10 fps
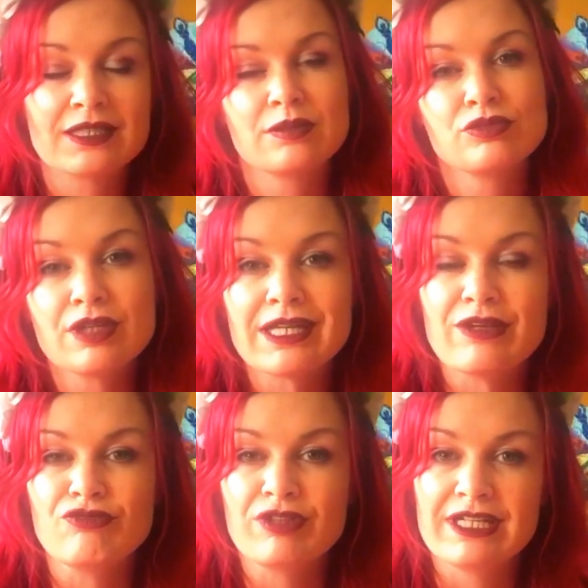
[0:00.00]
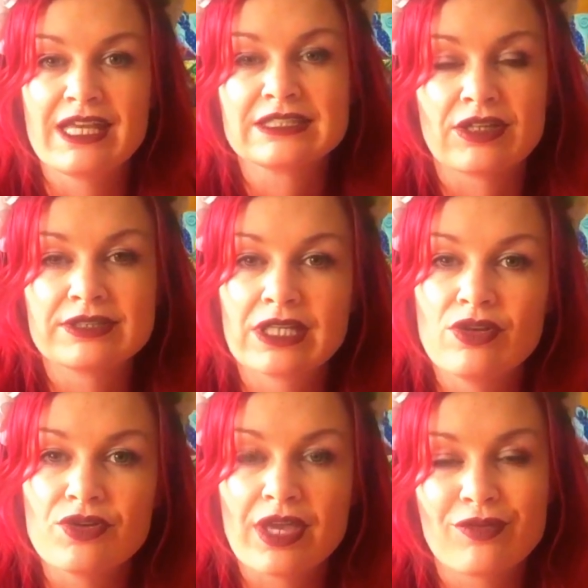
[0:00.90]
and I'm really really excited
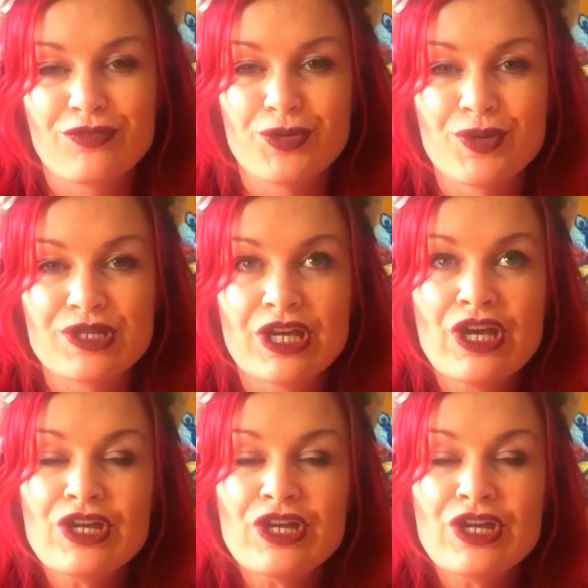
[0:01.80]
and looking forward